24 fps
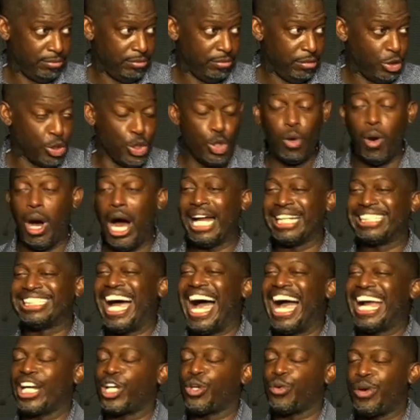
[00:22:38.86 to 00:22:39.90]
You are
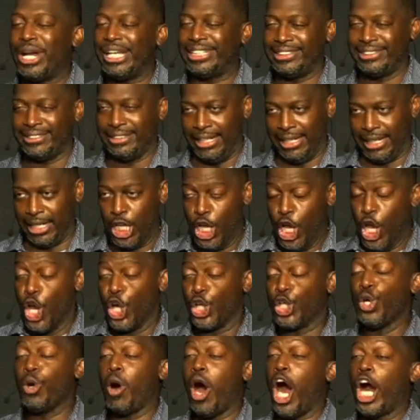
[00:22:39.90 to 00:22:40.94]
digressing.
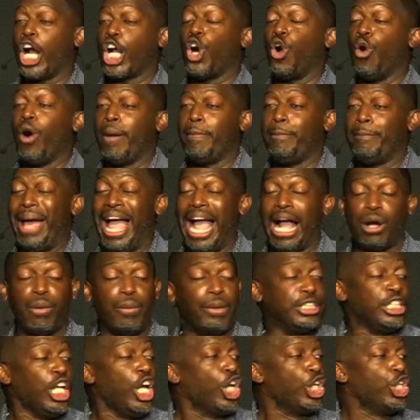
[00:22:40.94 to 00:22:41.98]
You are going
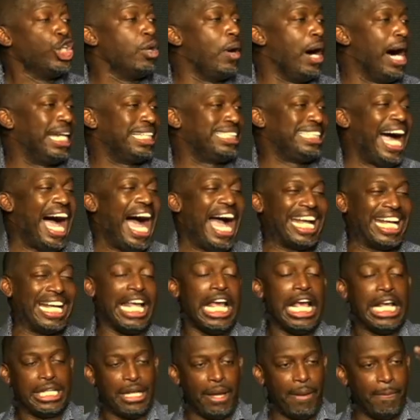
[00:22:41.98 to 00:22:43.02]
backwards. You are dying.
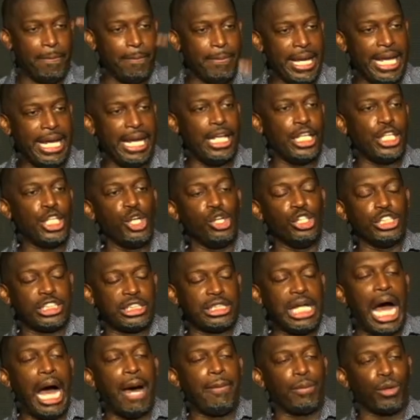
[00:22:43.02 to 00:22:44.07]
The minute you
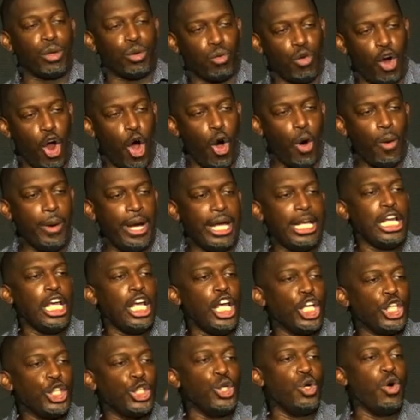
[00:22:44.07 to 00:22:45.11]
stop growing,
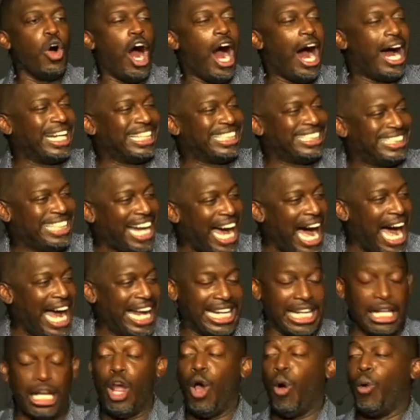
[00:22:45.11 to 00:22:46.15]
you are
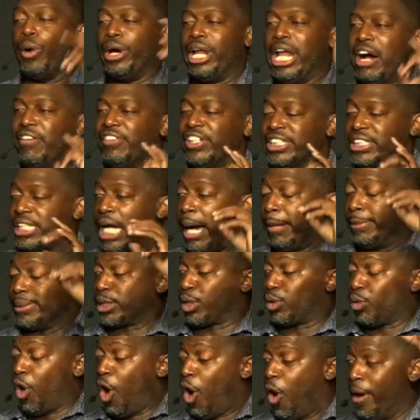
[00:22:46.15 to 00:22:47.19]
dying. Whatever stops
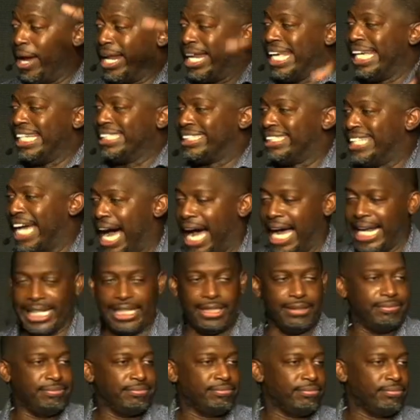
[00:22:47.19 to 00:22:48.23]
growing is dying.
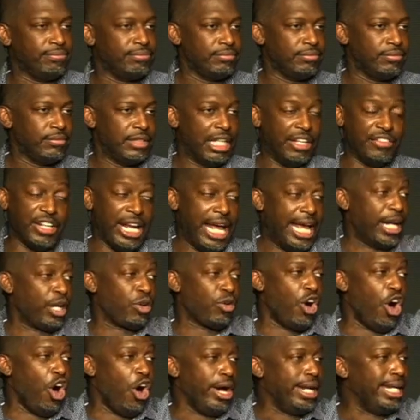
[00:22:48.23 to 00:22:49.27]
If it ain't
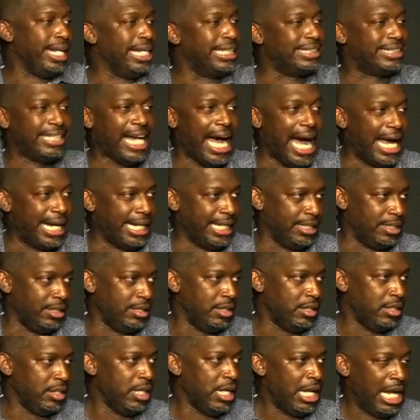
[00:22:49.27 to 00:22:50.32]
growing, it's dying.
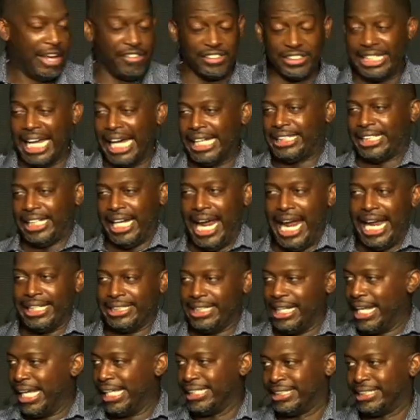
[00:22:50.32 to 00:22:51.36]
If it's not
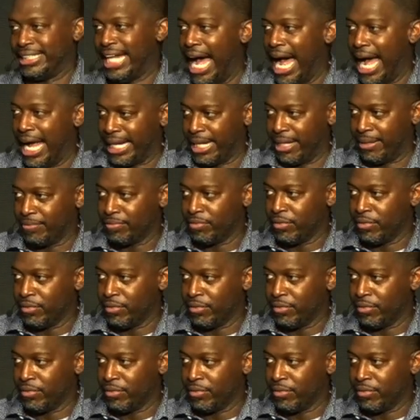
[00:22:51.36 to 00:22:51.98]
changing, it's dying.